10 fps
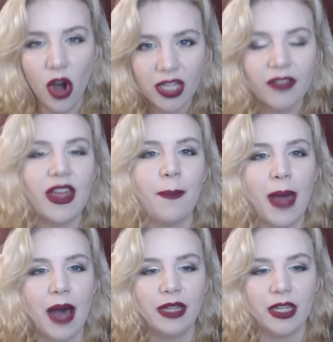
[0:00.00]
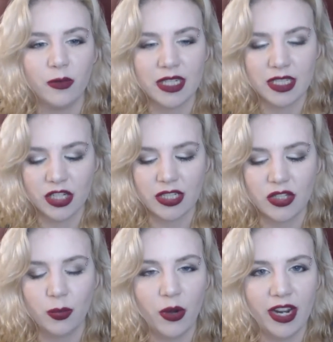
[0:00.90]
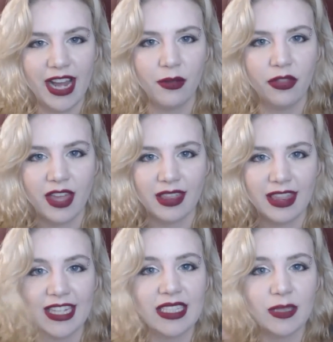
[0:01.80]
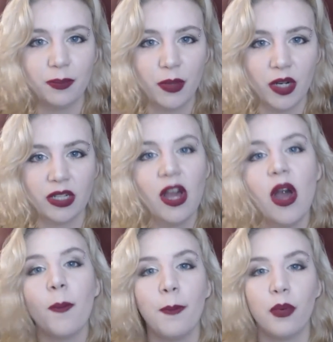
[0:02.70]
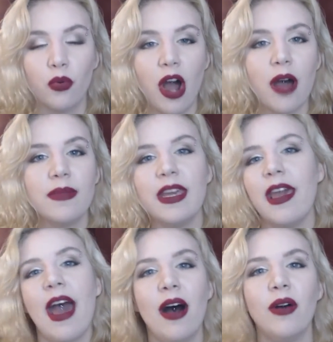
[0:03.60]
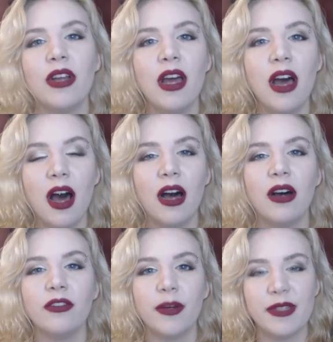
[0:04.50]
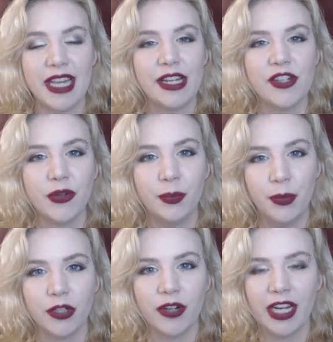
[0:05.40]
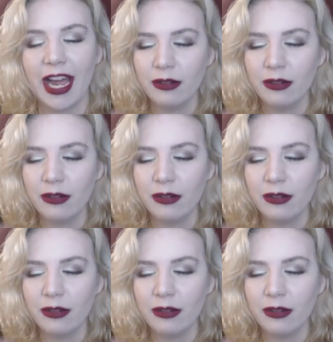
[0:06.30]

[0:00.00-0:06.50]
all of that babbling was just to point out that this book brought me out of a potential book rut.